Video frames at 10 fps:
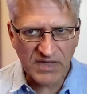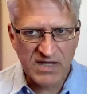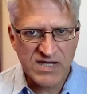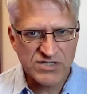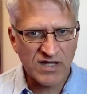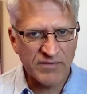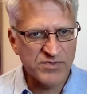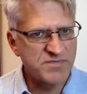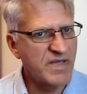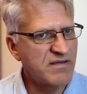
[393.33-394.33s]
And each
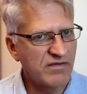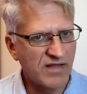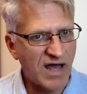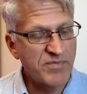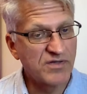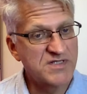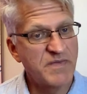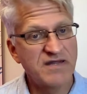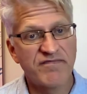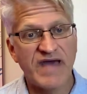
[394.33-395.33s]
lobule is
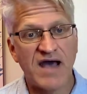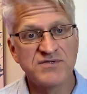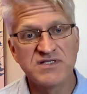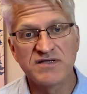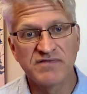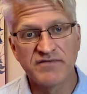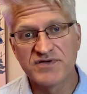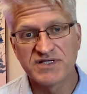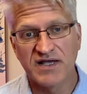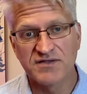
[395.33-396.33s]
made of thousands of
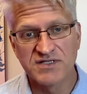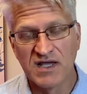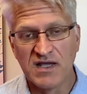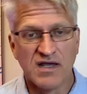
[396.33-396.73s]
liver cells